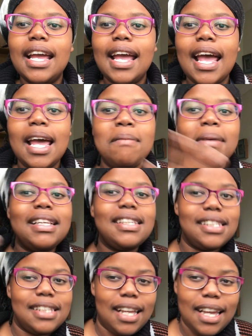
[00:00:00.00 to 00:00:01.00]
and my
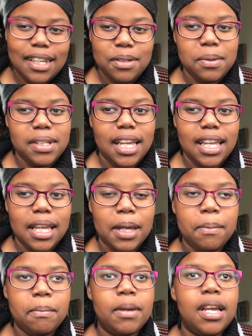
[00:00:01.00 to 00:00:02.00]
sister had to take
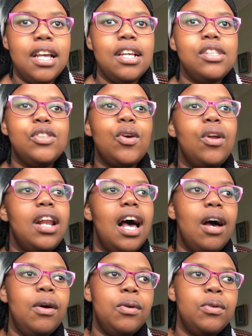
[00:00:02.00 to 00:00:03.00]
him. So
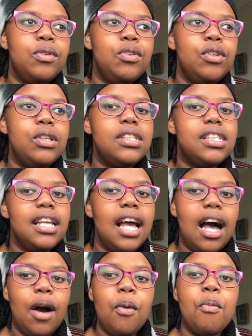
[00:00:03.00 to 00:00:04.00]
now, do you see
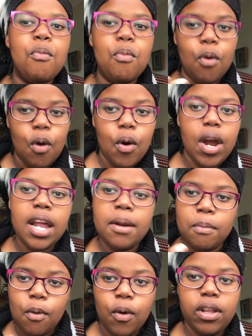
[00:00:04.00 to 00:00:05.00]
how more and
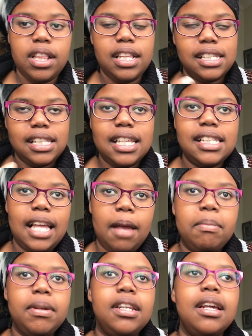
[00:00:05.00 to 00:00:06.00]
more these things
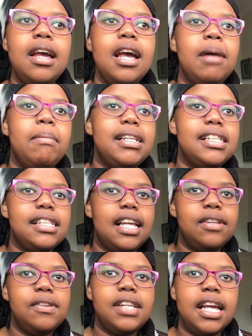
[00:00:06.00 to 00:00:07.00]
happen? My sister had
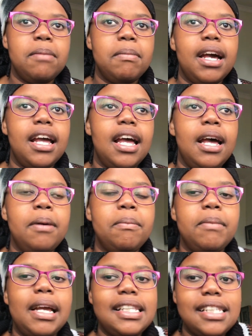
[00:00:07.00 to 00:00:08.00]
to take my
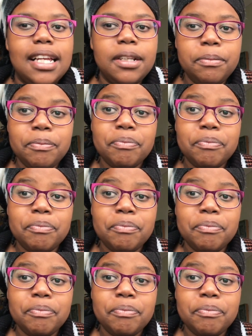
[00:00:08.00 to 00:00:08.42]
son